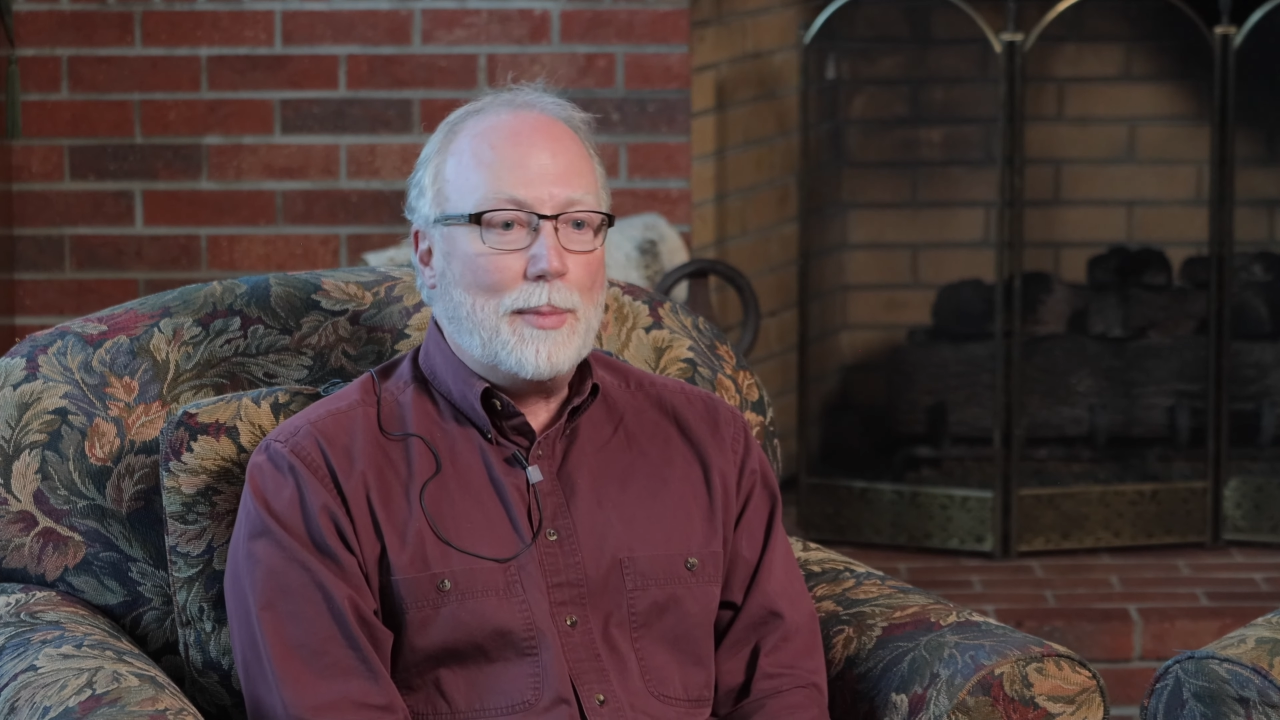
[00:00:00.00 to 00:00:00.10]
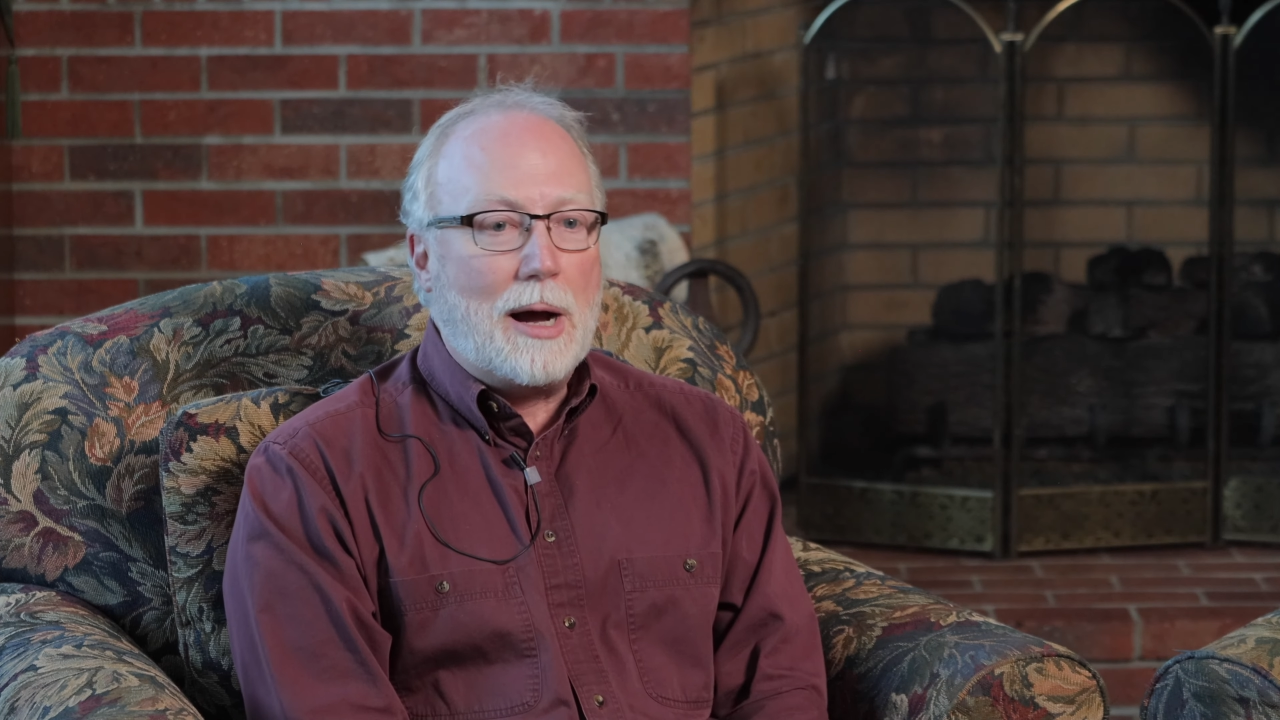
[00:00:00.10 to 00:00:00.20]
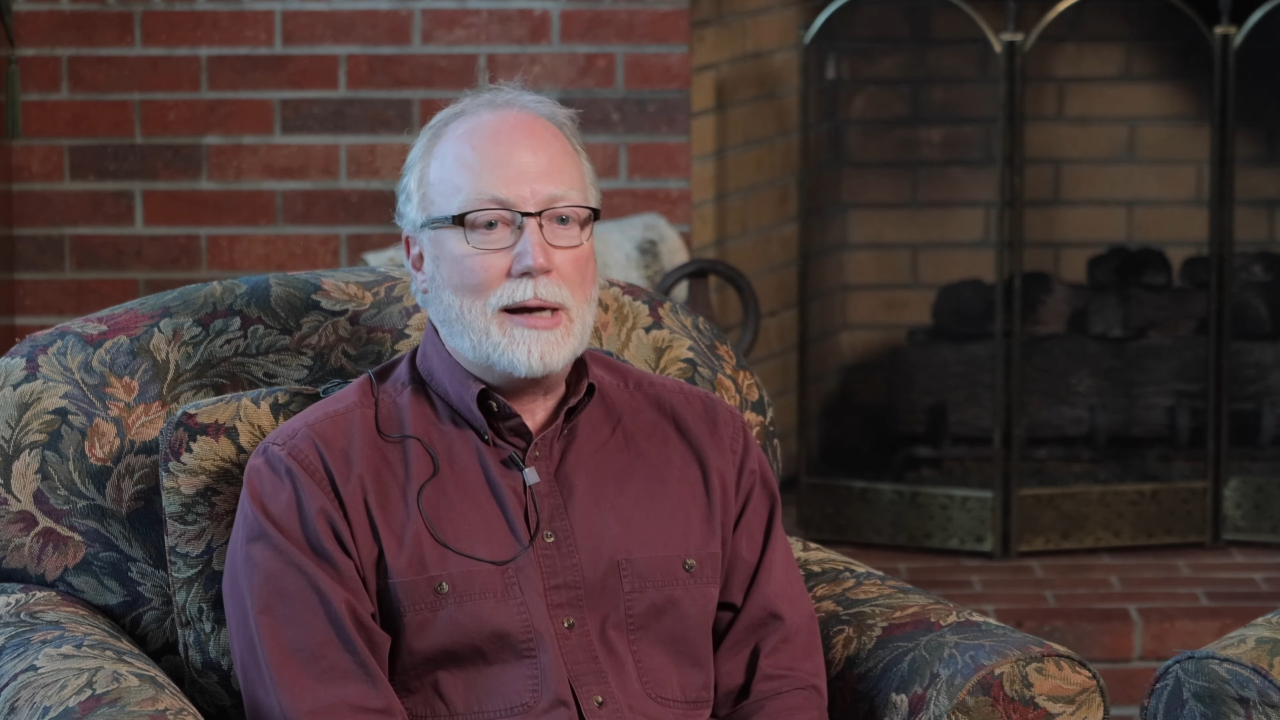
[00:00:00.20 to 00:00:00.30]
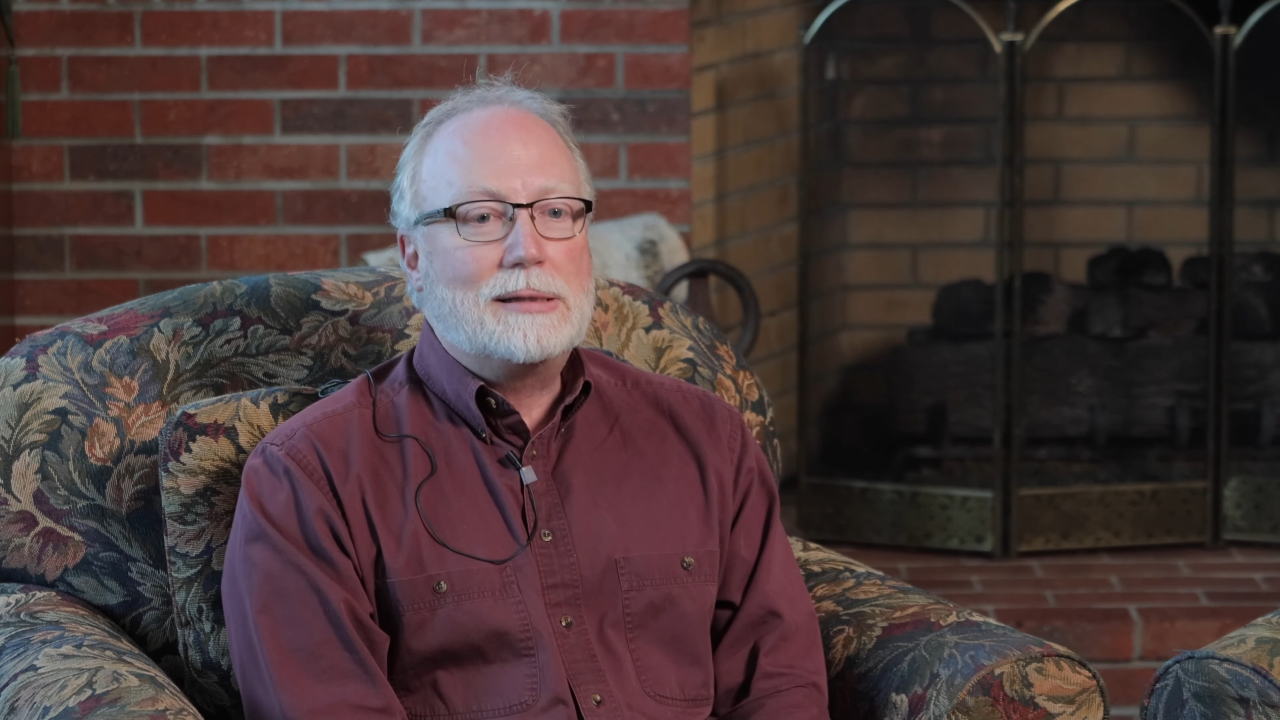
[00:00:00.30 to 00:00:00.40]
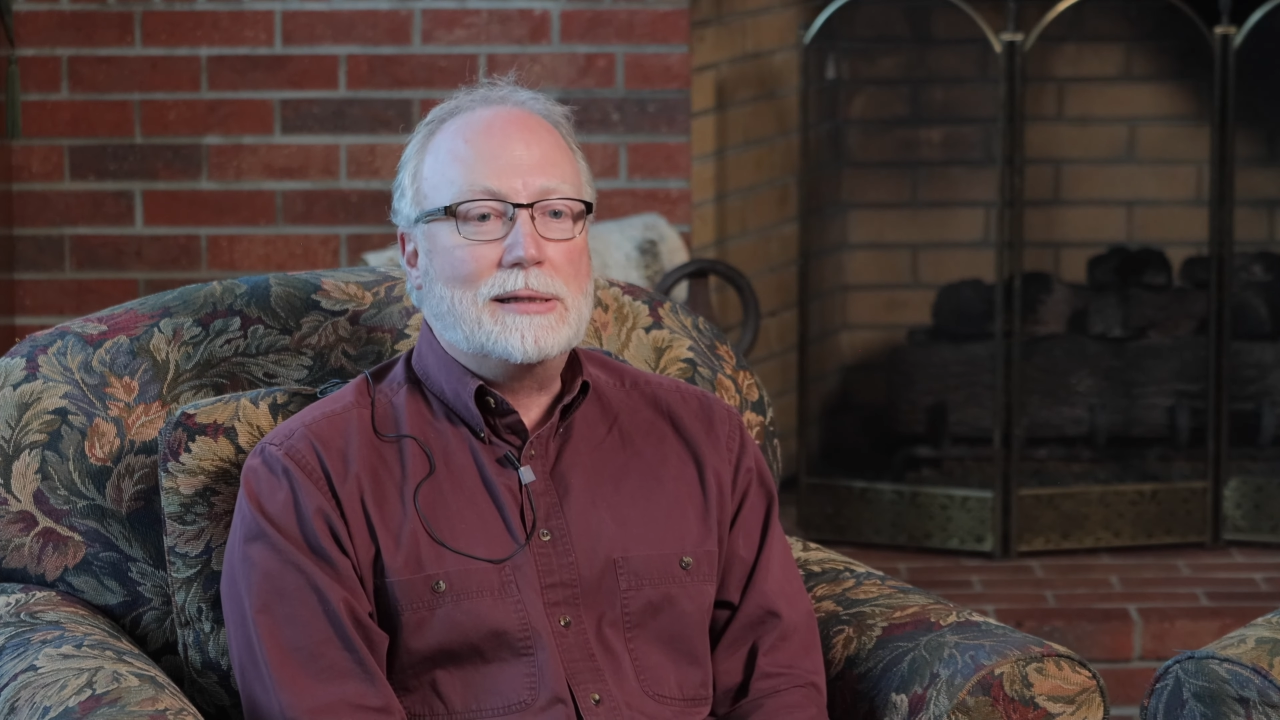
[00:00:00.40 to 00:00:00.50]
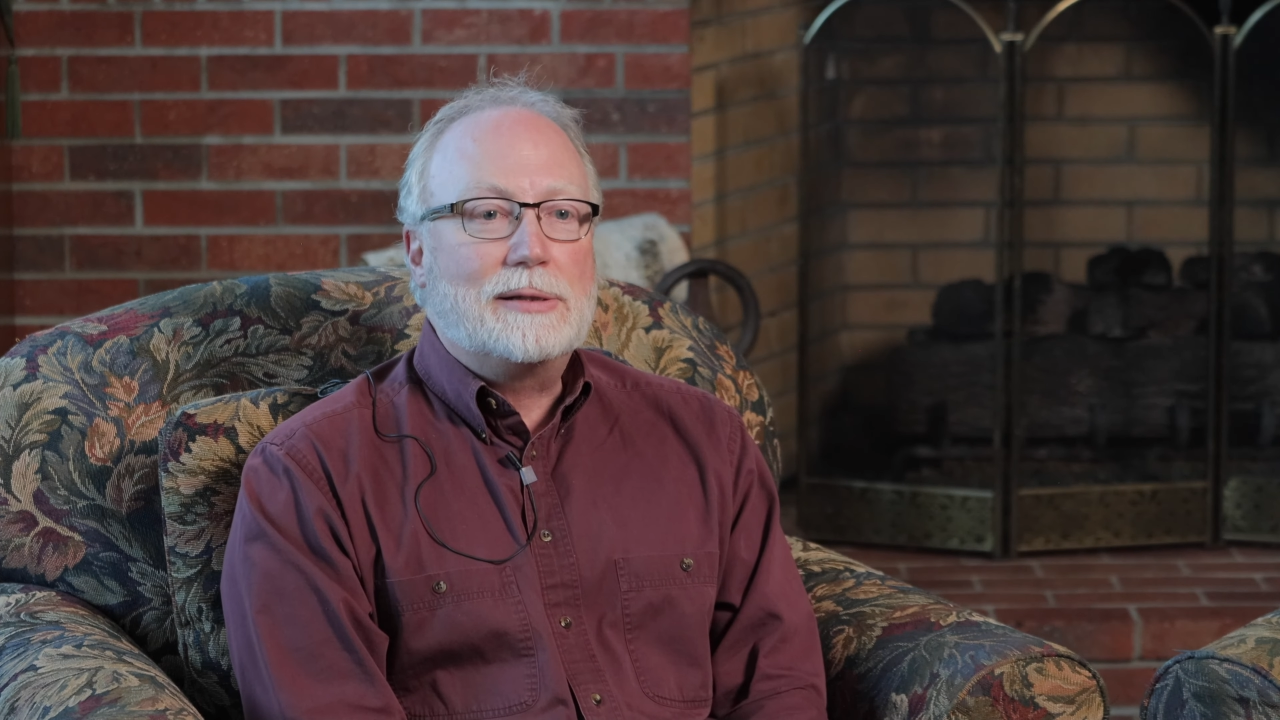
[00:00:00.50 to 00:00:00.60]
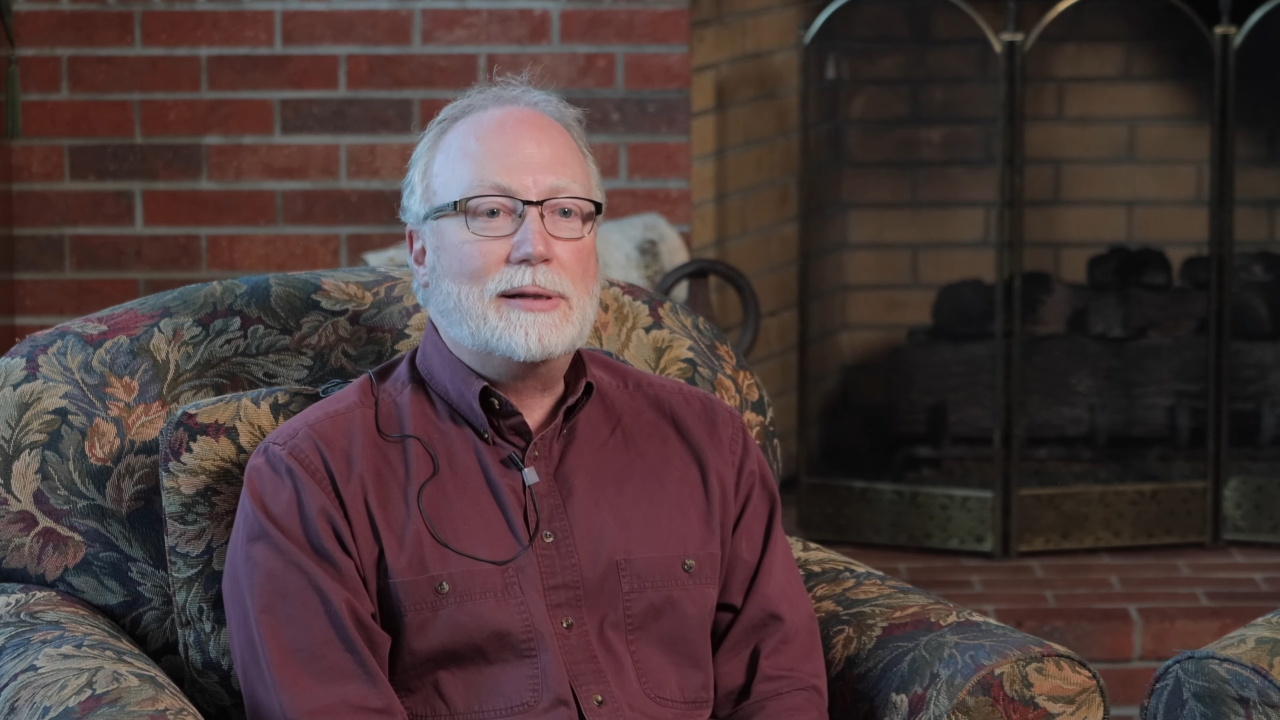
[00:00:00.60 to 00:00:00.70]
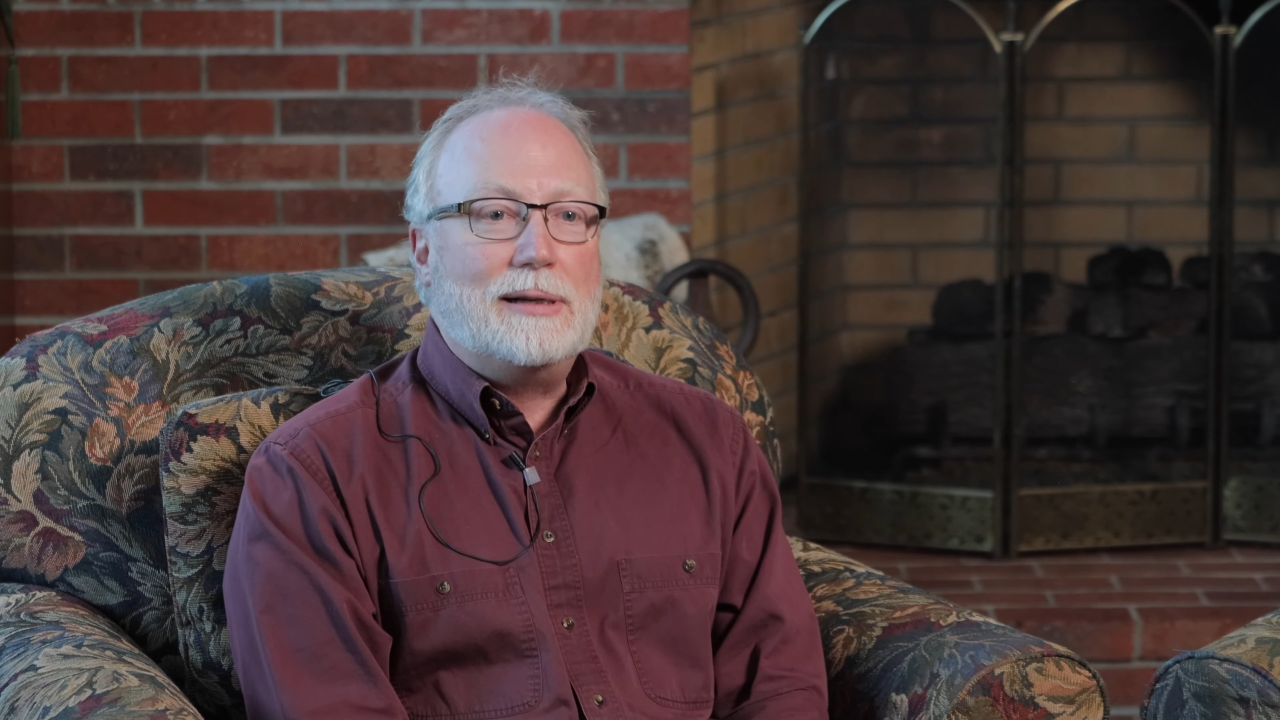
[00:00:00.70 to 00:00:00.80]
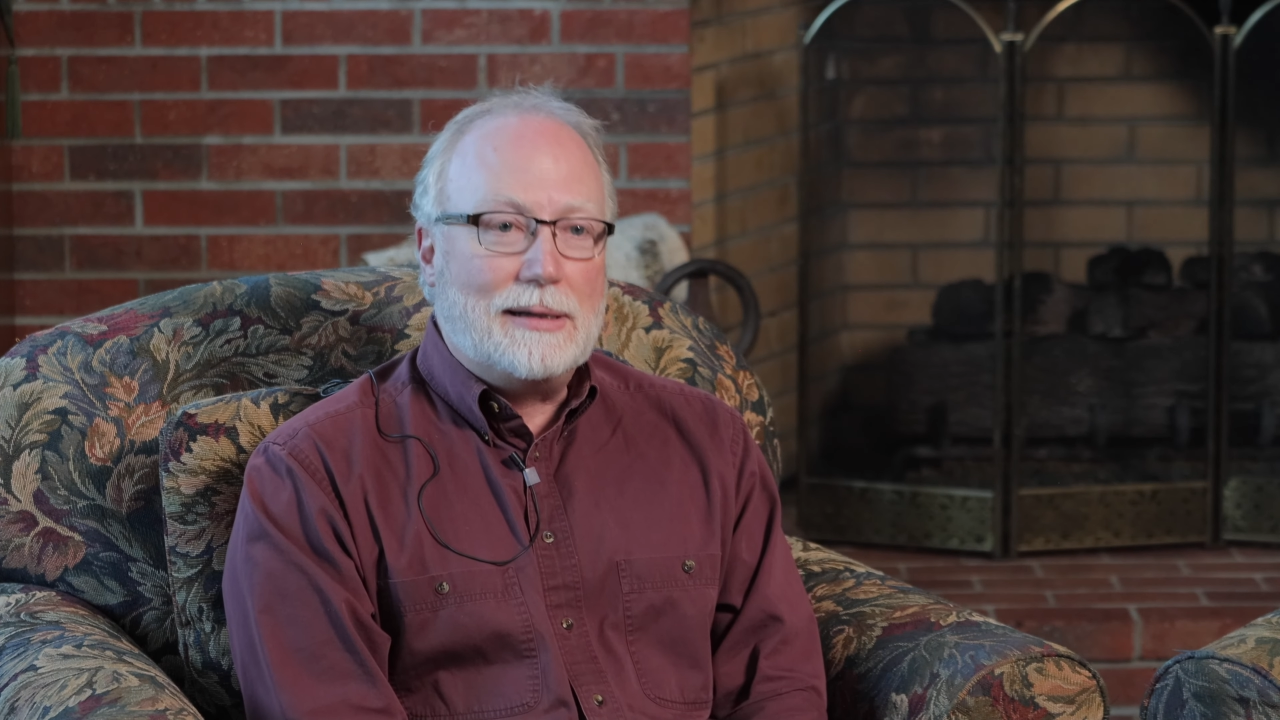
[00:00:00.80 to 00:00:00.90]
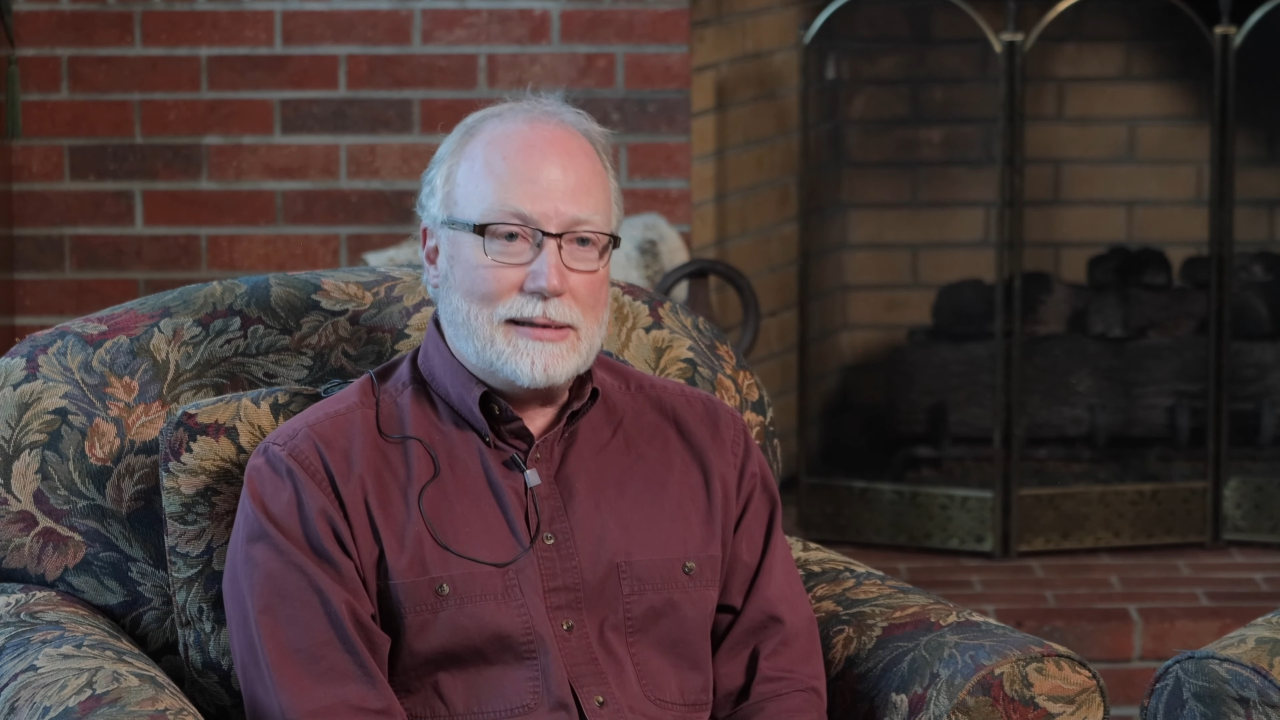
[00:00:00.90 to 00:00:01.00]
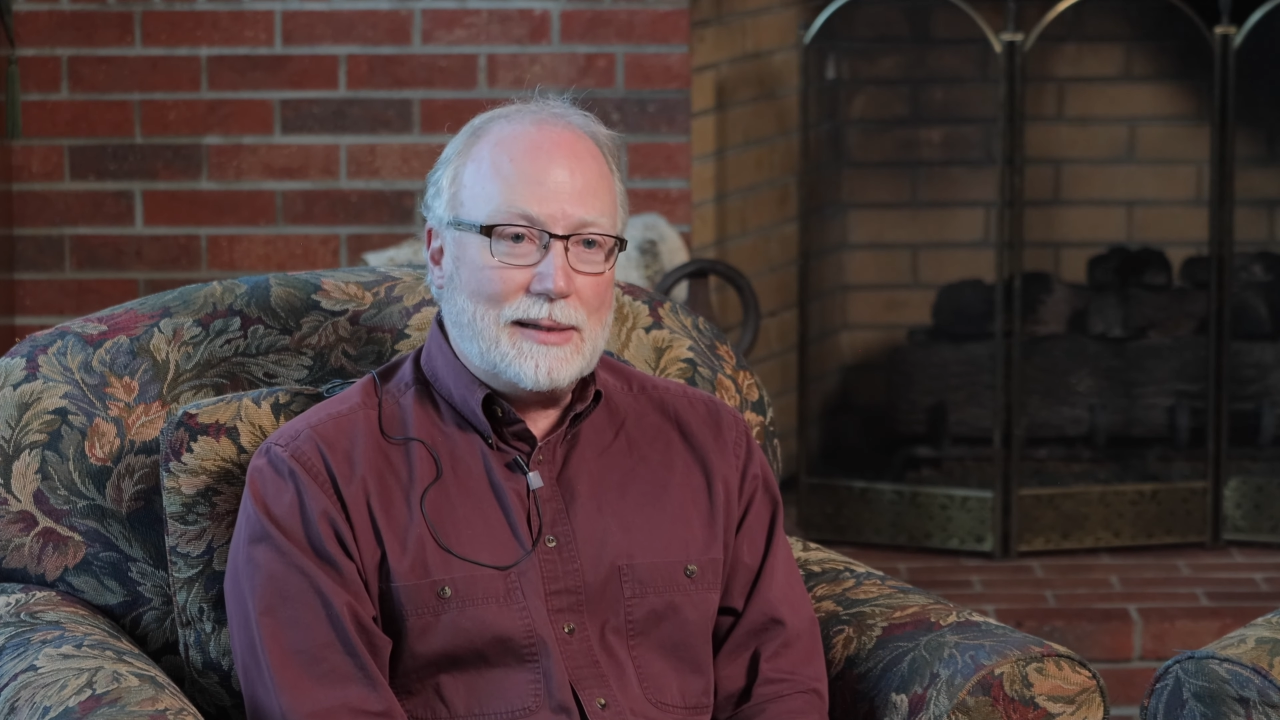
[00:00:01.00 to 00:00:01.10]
boxes uh,